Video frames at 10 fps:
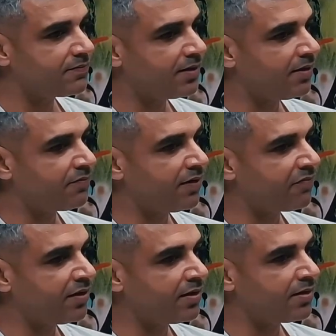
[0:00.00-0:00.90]

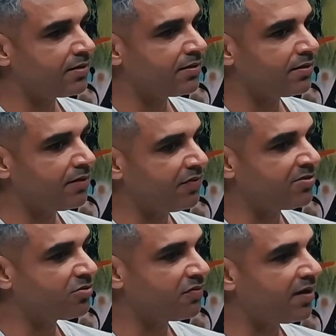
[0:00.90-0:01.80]
if he
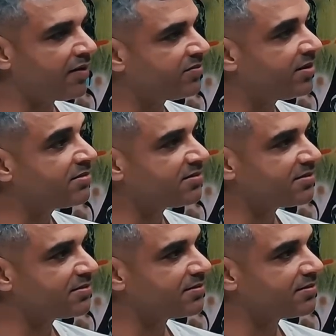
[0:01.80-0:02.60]
survived this,